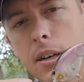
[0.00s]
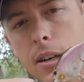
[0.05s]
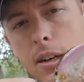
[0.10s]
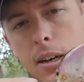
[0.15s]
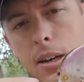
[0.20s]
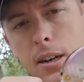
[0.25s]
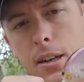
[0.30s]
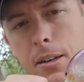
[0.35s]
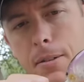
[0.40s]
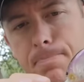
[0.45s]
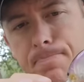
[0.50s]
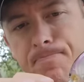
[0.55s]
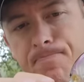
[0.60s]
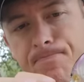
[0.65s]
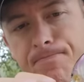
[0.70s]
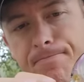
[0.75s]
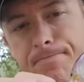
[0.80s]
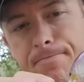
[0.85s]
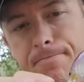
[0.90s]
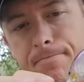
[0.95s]

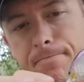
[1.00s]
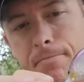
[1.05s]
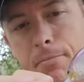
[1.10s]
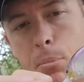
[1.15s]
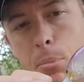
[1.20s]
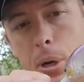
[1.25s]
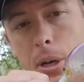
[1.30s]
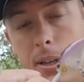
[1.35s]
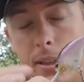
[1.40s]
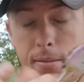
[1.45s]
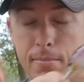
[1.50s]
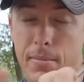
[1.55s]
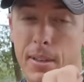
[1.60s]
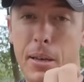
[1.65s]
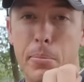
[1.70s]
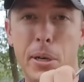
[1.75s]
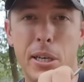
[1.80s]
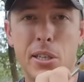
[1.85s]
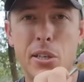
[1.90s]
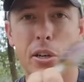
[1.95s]
but
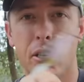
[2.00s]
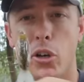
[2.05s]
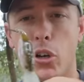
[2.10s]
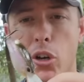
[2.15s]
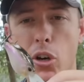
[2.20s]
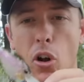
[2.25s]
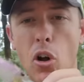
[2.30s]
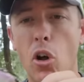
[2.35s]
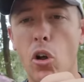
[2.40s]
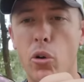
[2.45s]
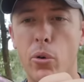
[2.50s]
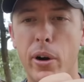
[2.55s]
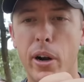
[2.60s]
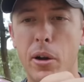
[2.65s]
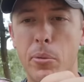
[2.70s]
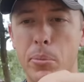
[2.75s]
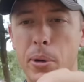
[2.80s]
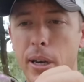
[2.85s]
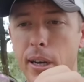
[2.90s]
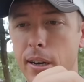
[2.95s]
it makes it a good
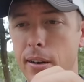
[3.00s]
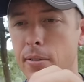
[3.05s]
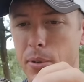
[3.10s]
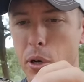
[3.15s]
all-around bait.